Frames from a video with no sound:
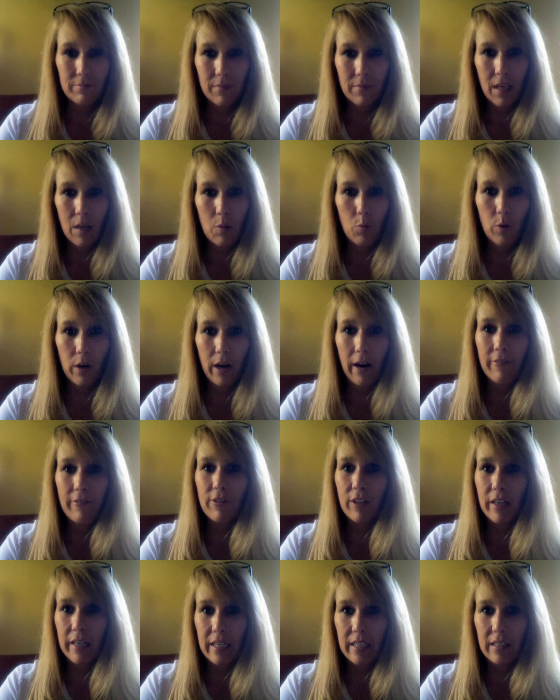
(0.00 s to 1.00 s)

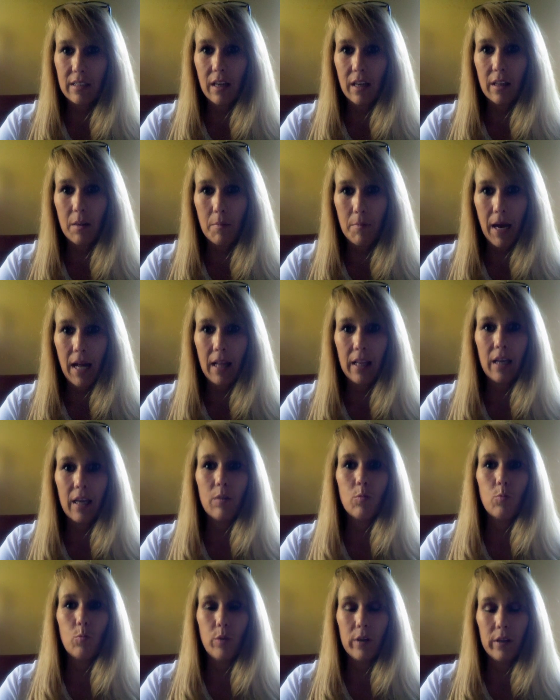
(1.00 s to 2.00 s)
wherever it is on the
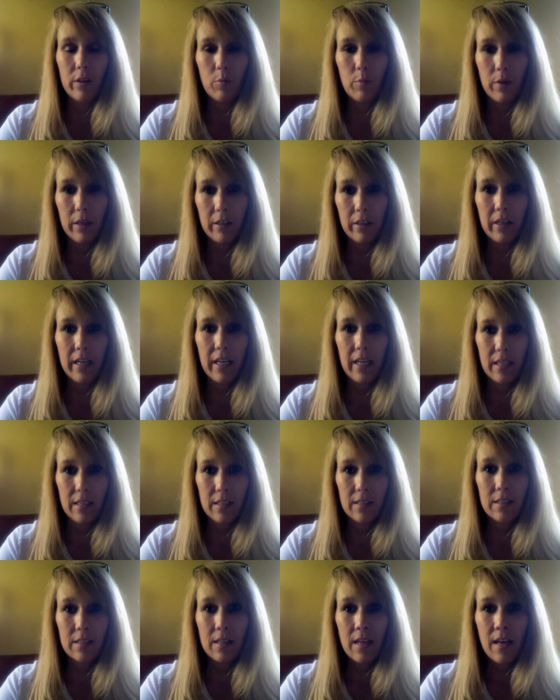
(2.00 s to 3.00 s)
ballot where the winner
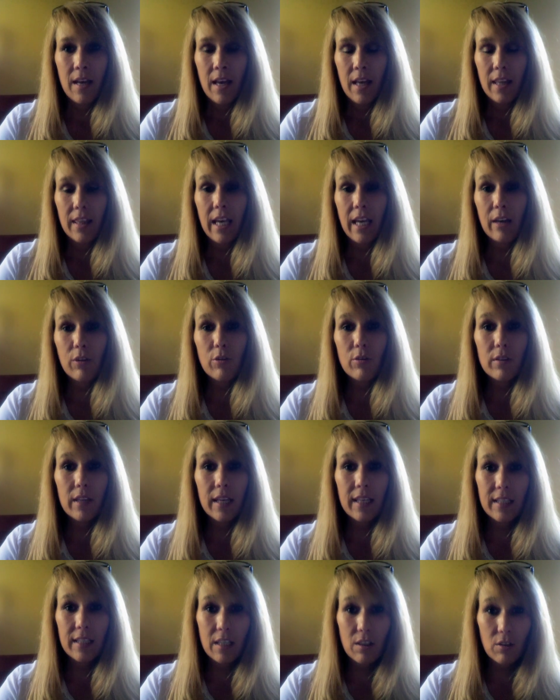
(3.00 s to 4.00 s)
is. The other
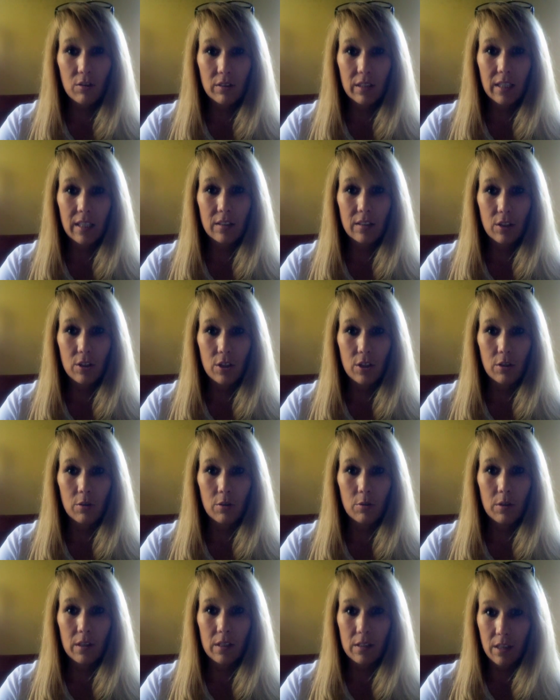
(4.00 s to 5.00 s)
thing that you'll need to
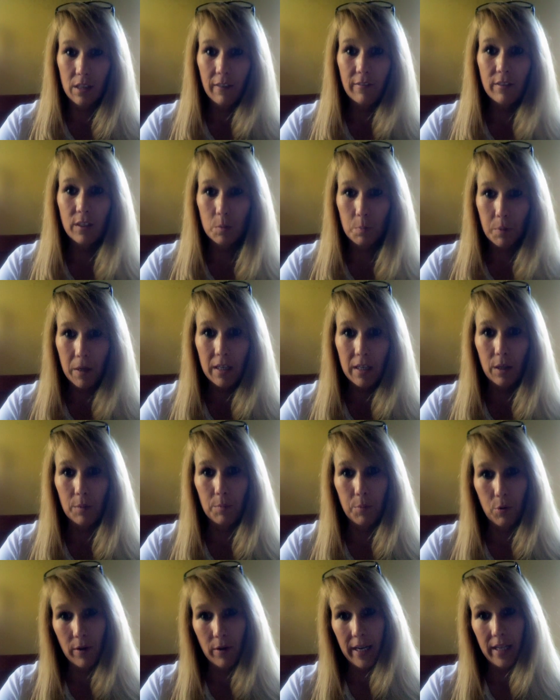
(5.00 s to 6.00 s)
do is give speaker
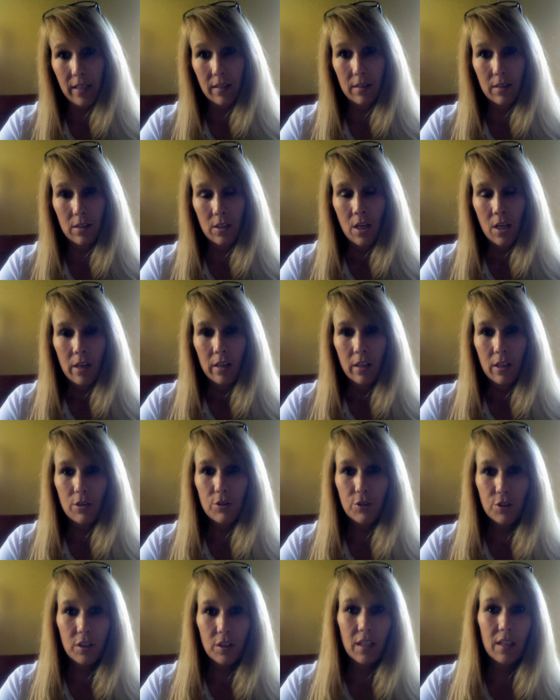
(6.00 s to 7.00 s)
points.
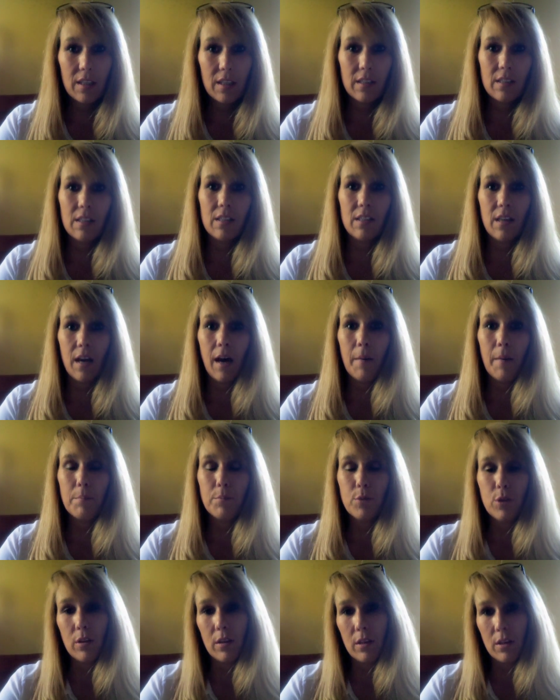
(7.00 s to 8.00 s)
Usually this is up
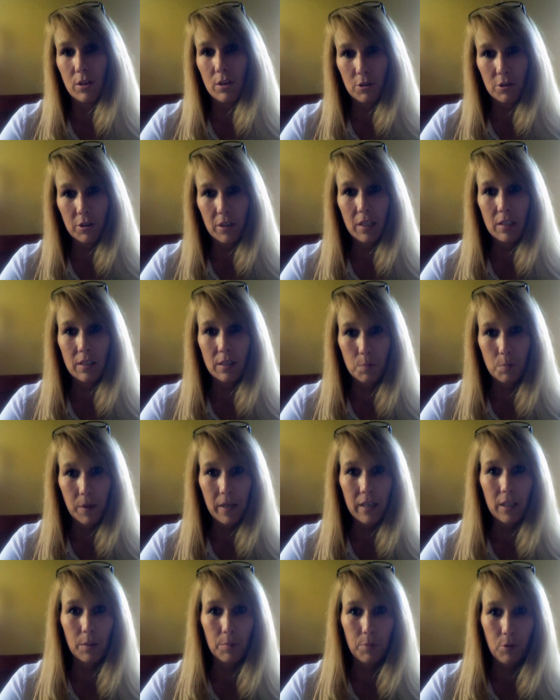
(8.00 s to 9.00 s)
to 30
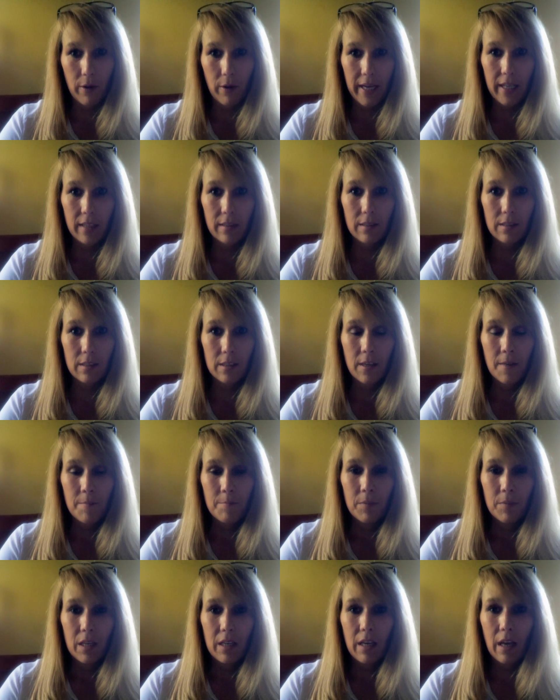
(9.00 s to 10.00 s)
speaker points.
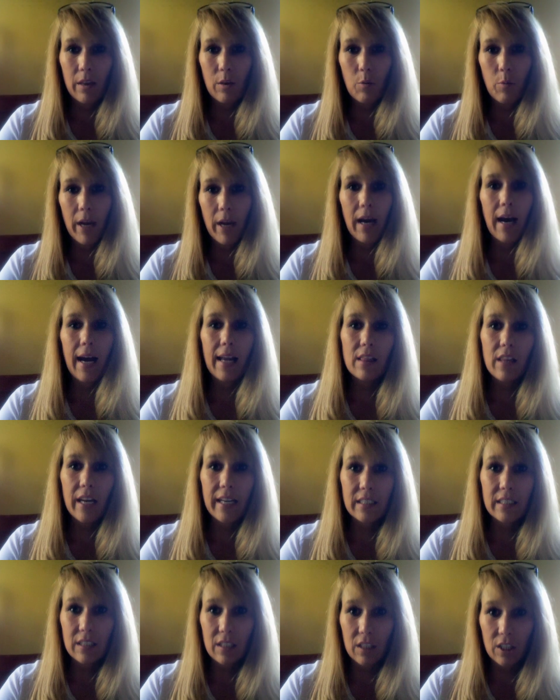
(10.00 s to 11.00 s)
Now the way I
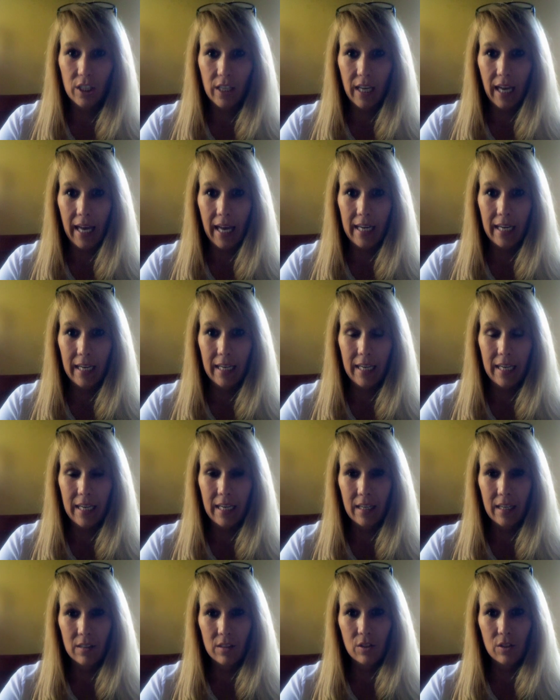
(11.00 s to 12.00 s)
like to look at it
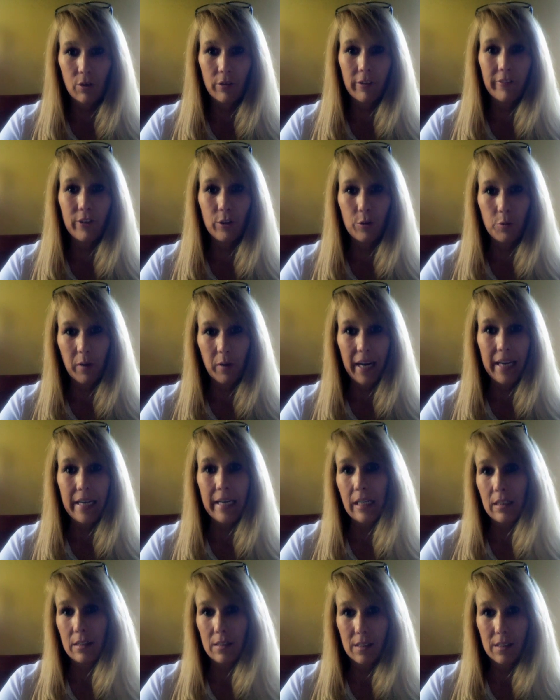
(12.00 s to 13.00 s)
is sort of a
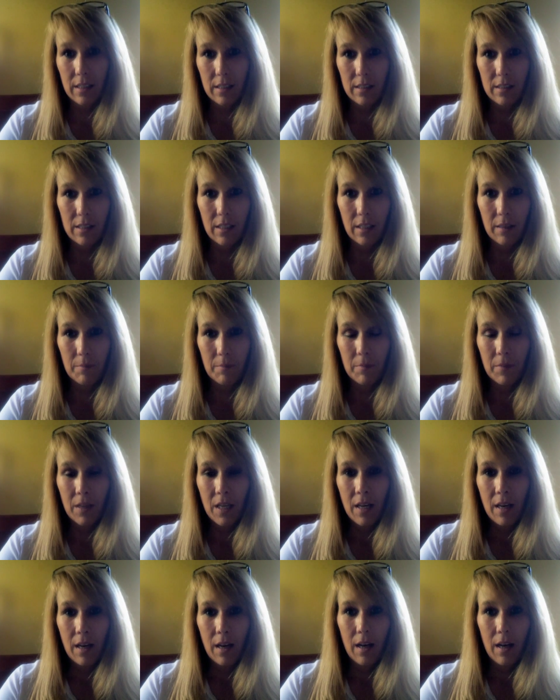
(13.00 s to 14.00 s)
grading system.
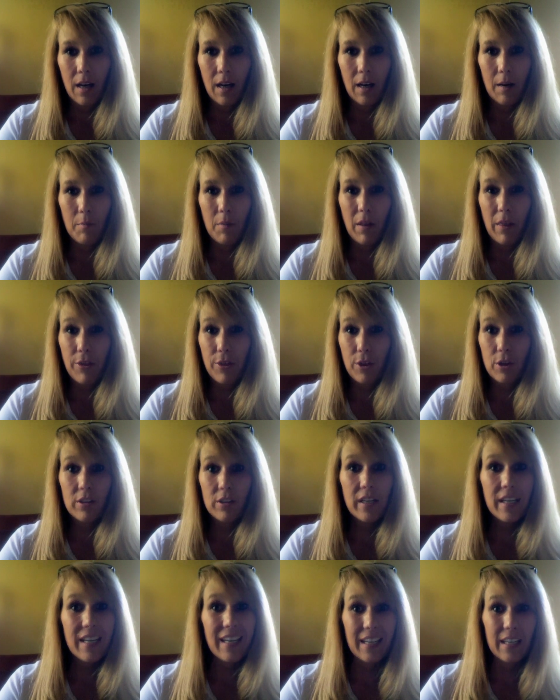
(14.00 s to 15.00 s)

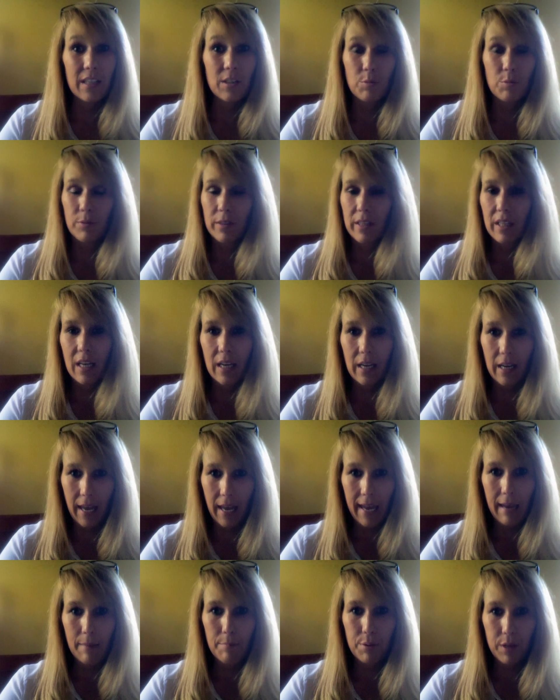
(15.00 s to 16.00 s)
30 is really an A+,